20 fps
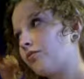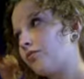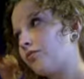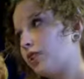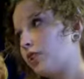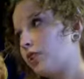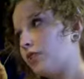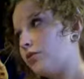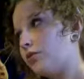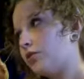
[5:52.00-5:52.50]

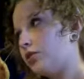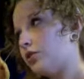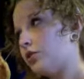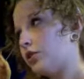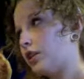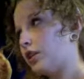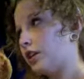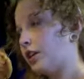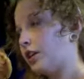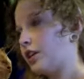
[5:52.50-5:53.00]
it will
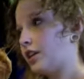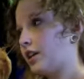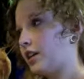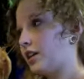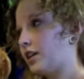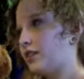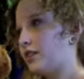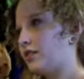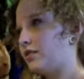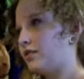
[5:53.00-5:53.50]
get kind
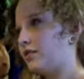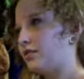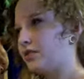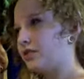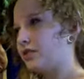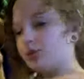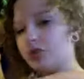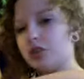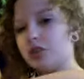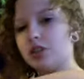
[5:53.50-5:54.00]
of, it
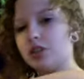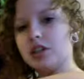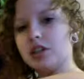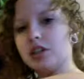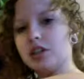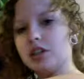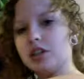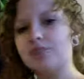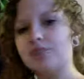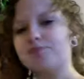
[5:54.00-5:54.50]
will look
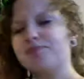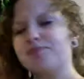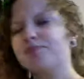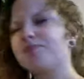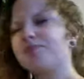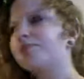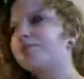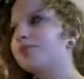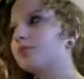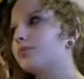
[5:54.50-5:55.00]

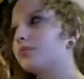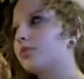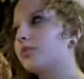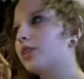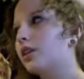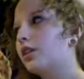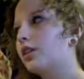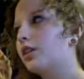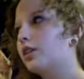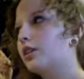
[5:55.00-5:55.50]

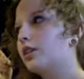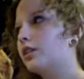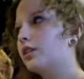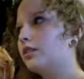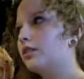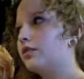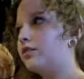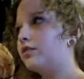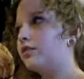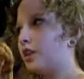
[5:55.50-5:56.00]

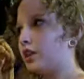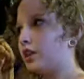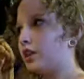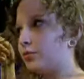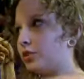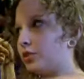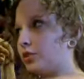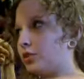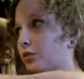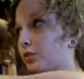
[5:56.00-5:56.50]
fuck,
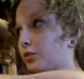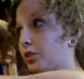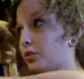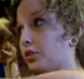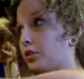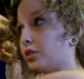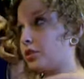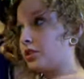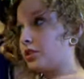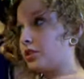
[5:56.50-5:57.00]
I'm losing my
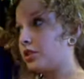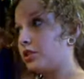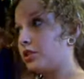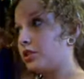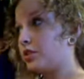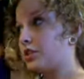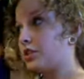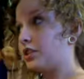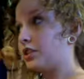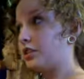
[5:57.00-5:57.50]
words,
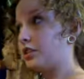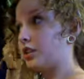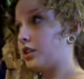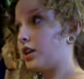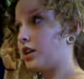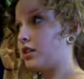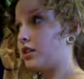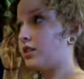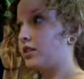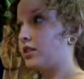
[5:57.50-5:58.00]

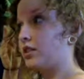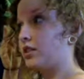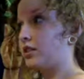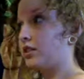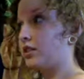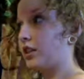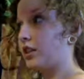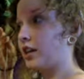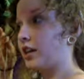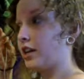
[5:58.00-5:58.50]
crisscrossed,
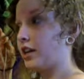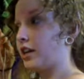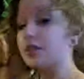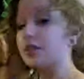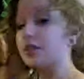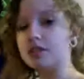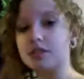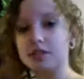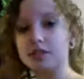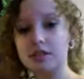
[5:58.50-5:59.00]
like
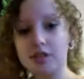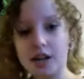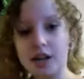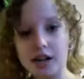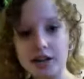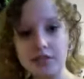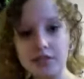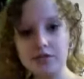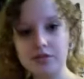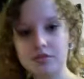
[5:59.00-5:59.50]
X's
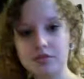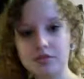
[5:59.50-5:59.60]
kind of.